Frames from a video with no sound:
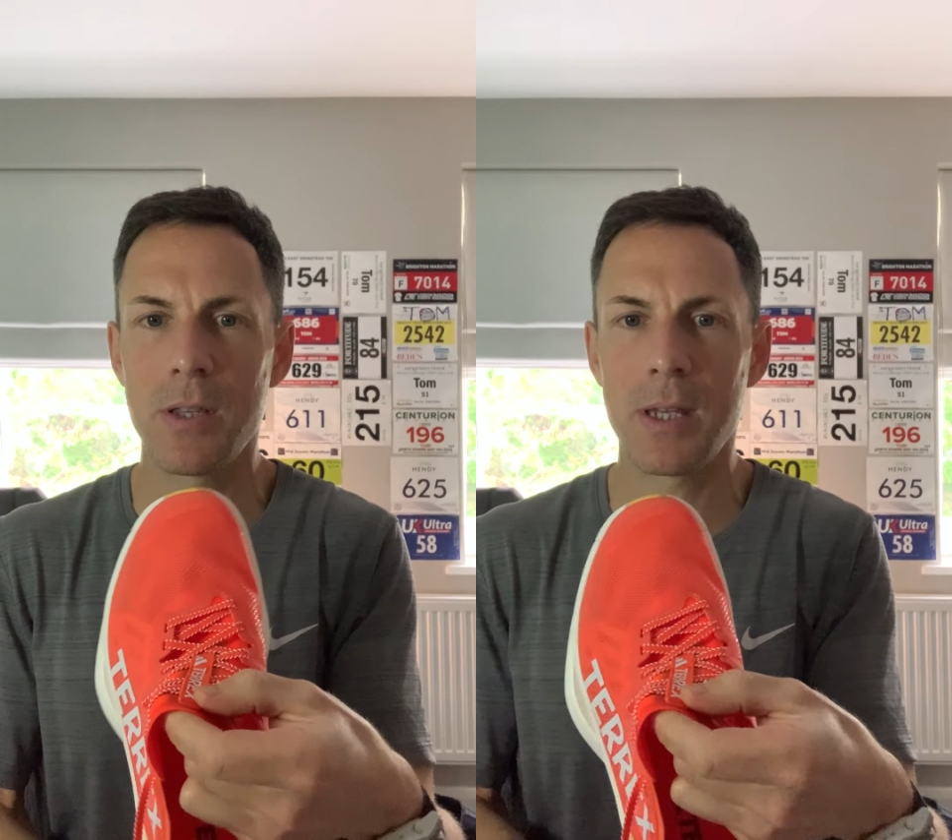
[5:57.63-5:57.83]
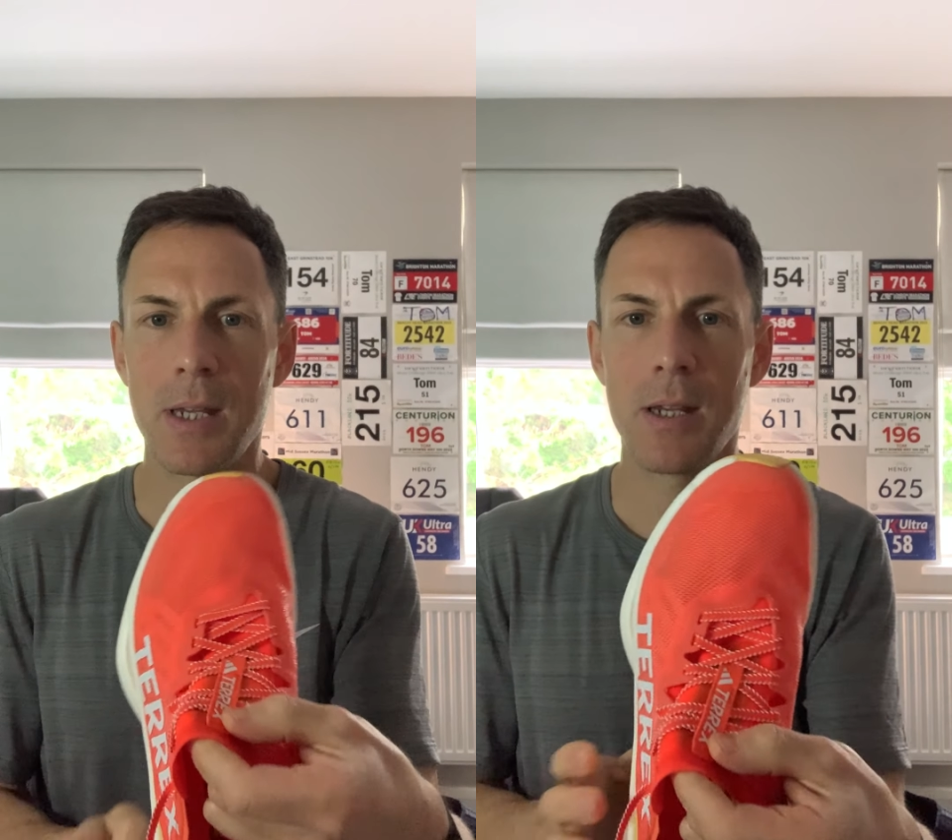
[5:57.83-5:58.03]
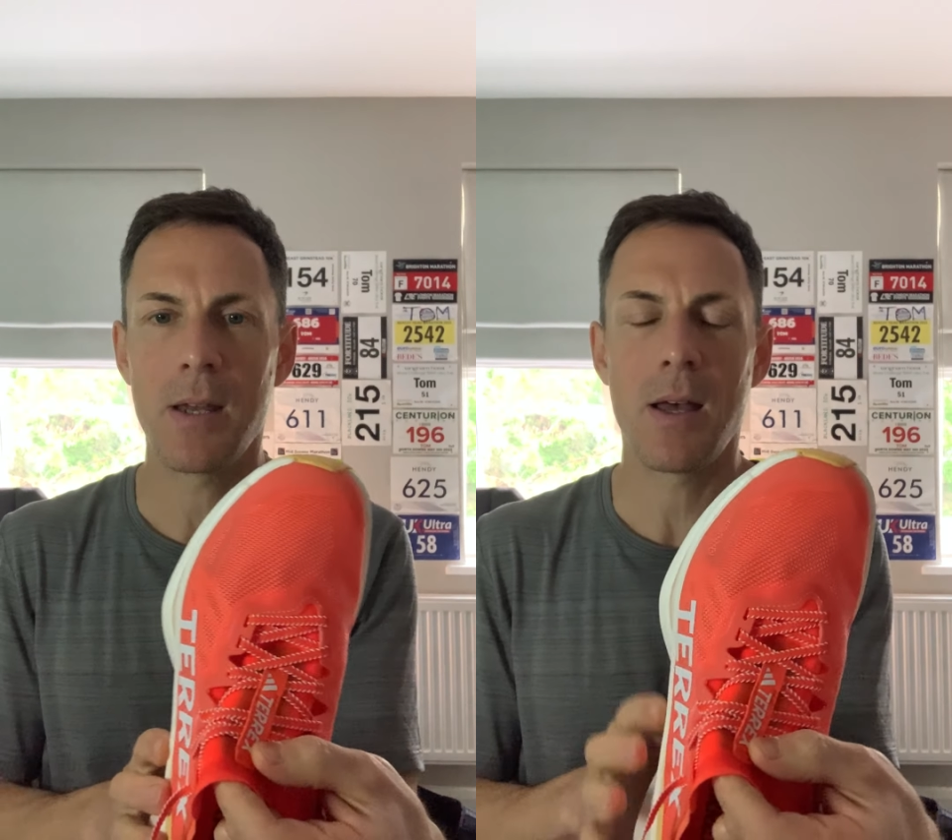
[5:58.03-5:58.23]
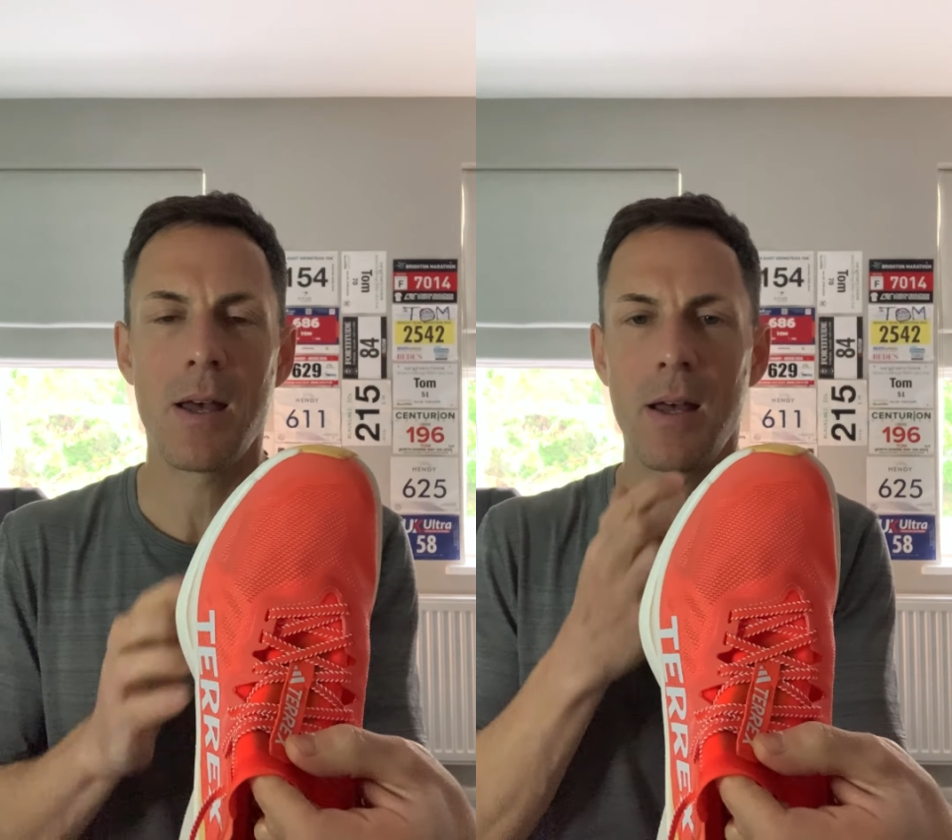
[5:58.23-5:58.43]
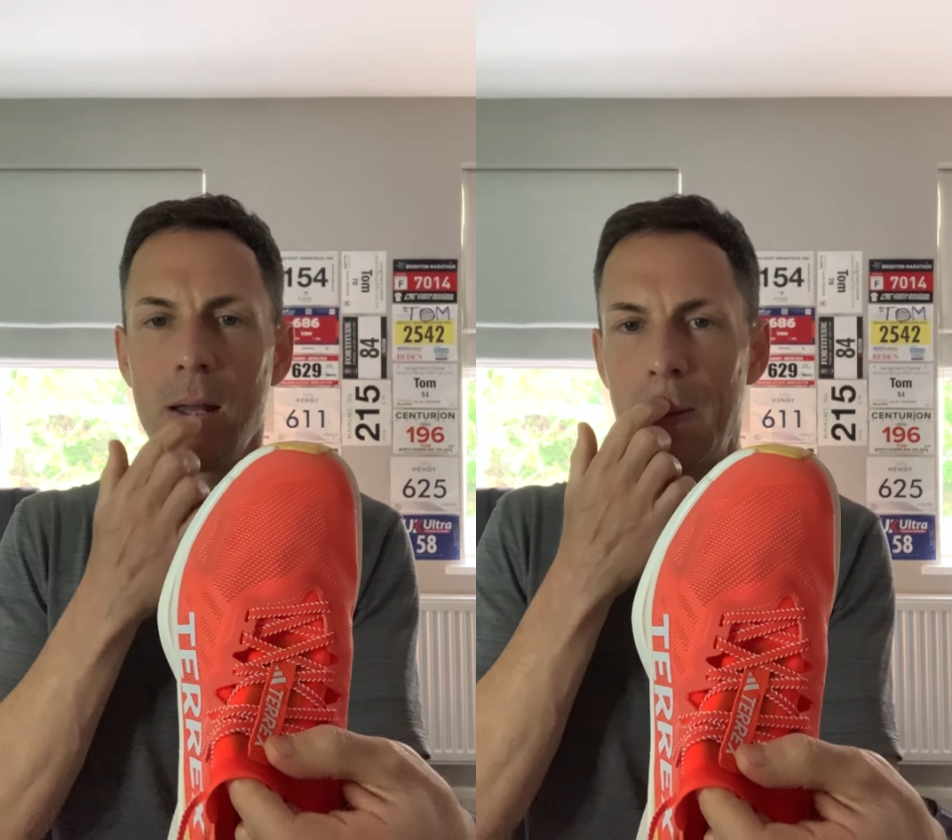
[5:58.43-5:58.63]
the
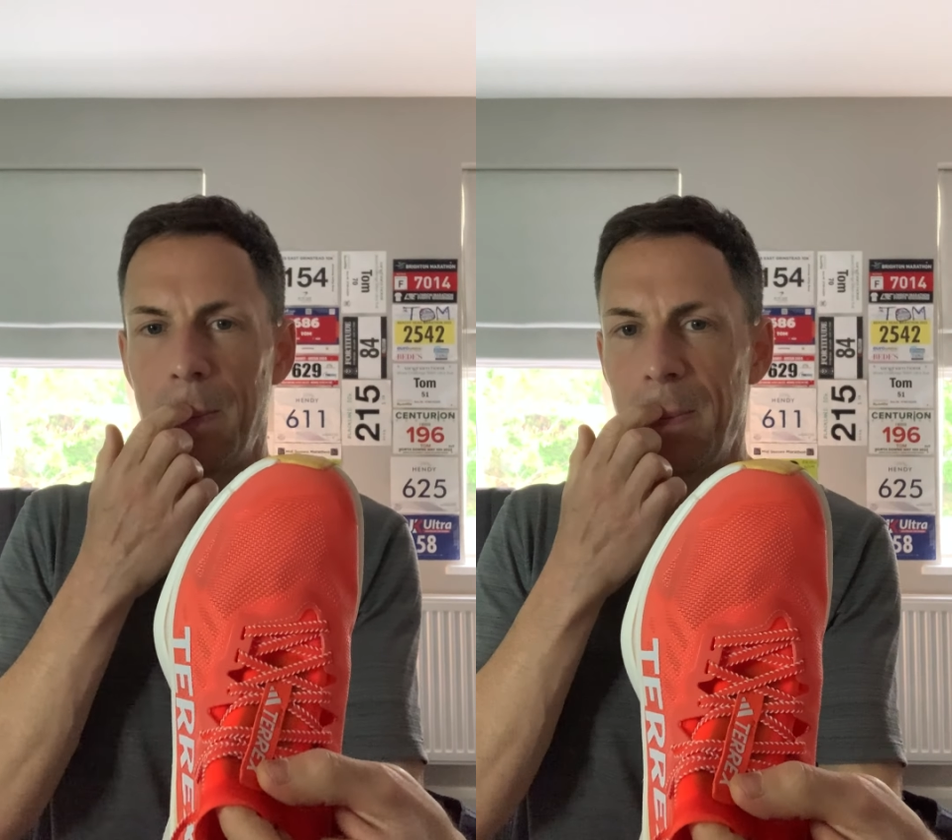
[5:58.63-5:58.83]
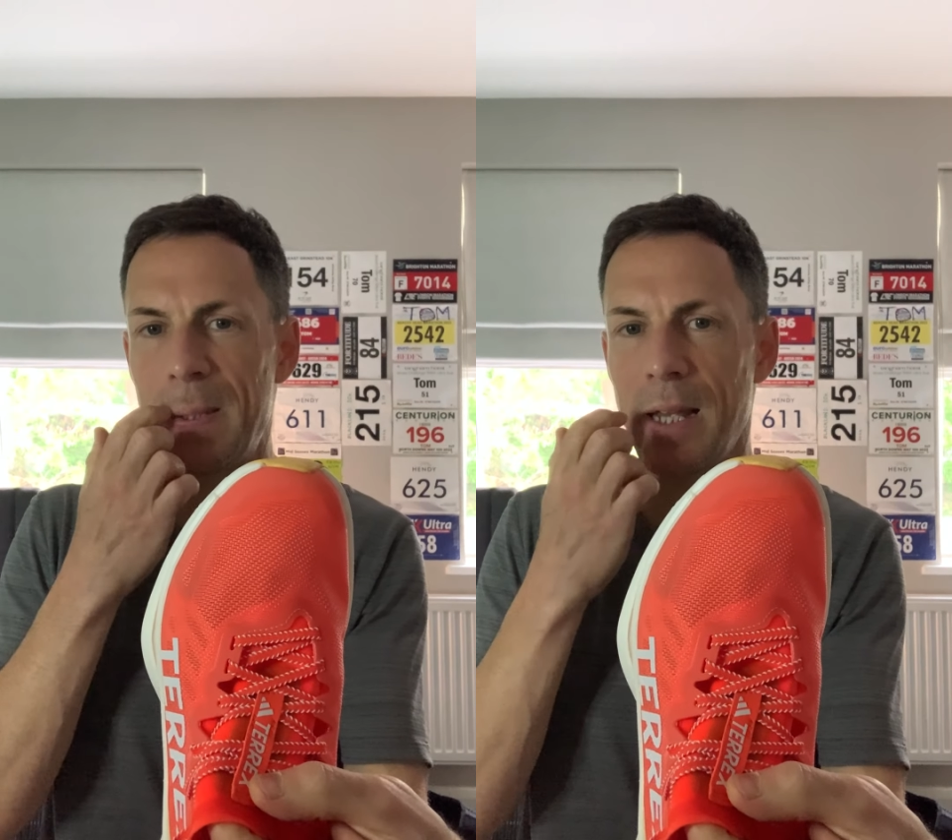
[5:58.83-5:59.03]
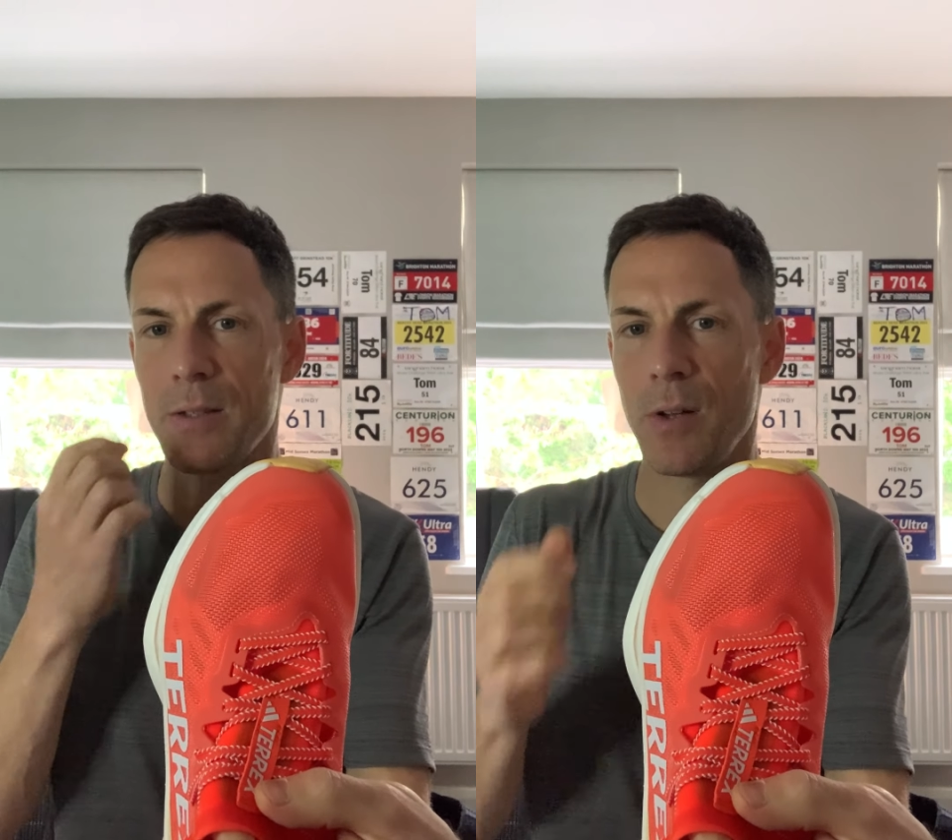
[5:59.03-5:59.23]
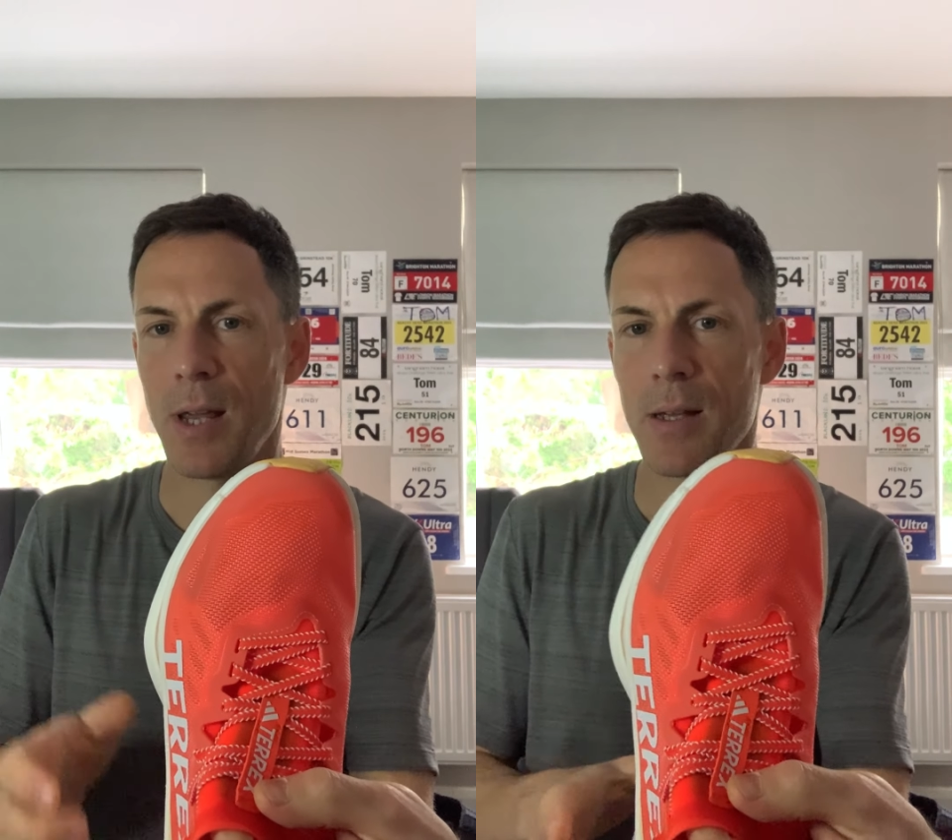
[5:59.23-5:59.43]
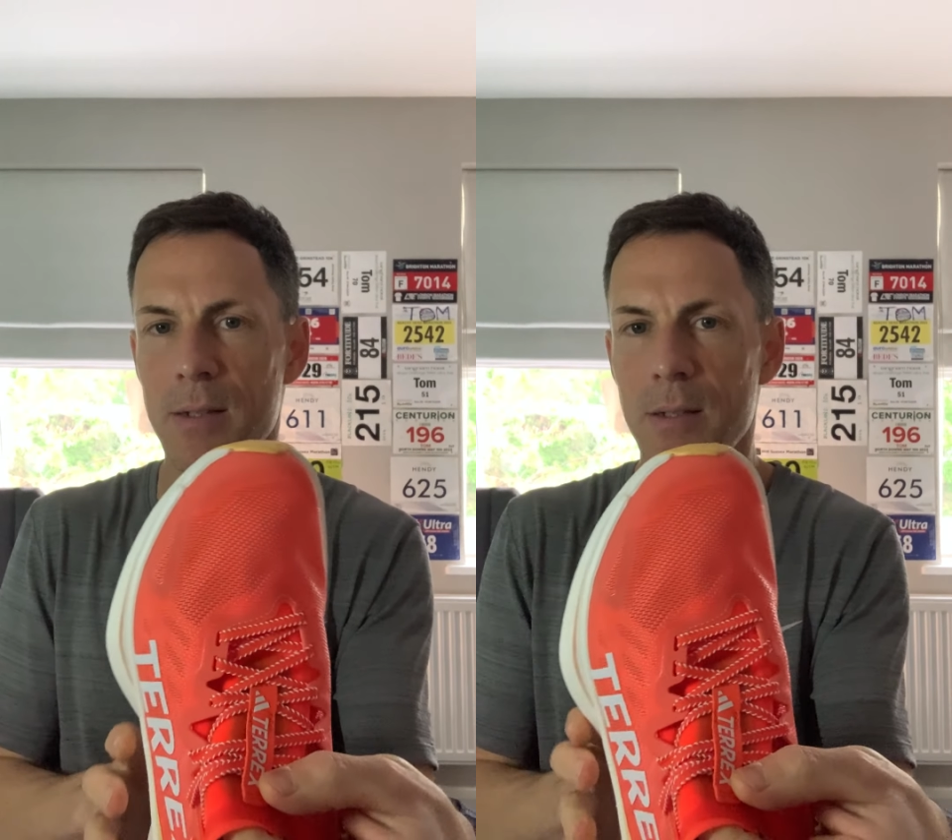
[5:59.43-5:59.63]

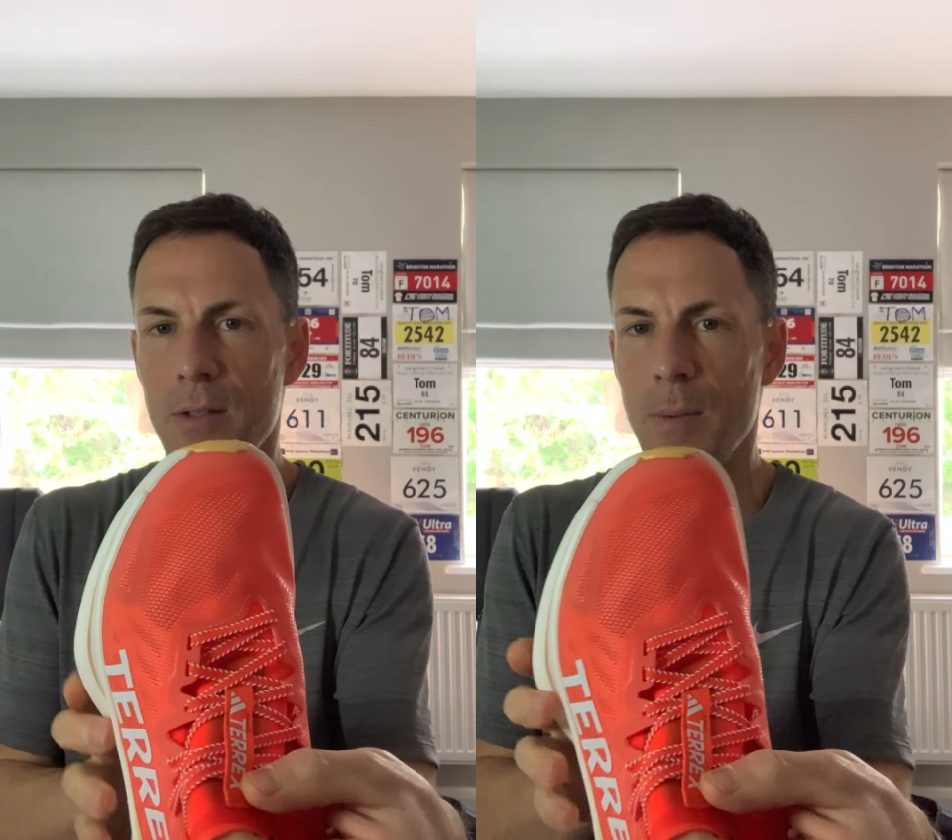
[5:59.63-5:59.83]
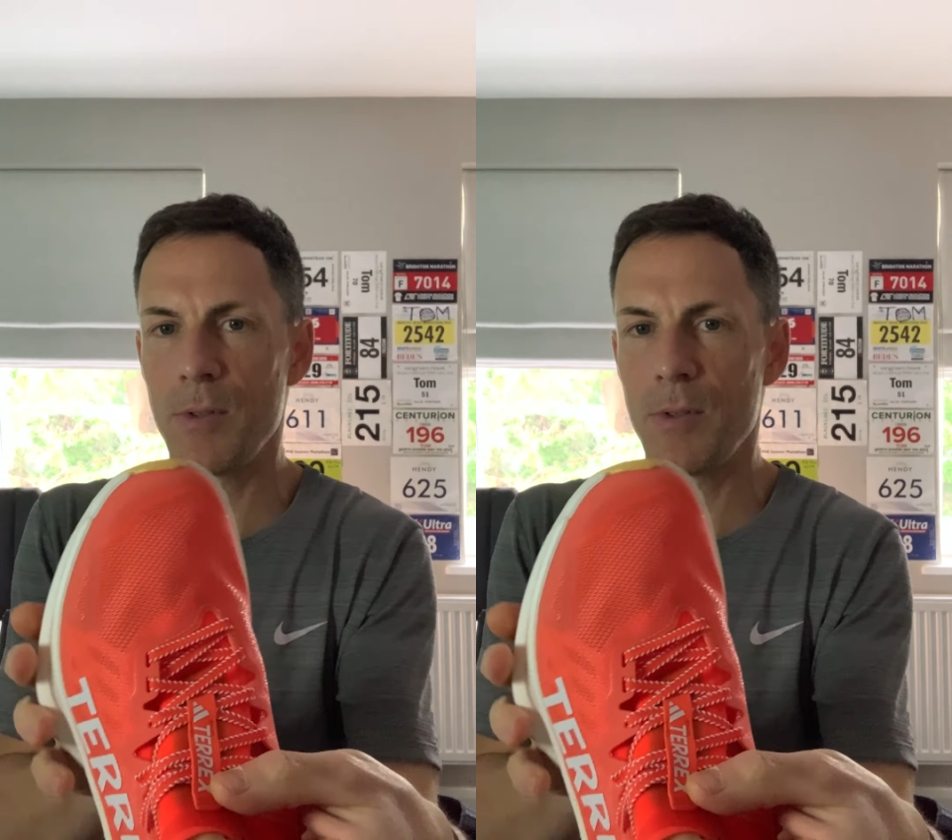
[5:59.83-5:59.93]
Tecton-X in terms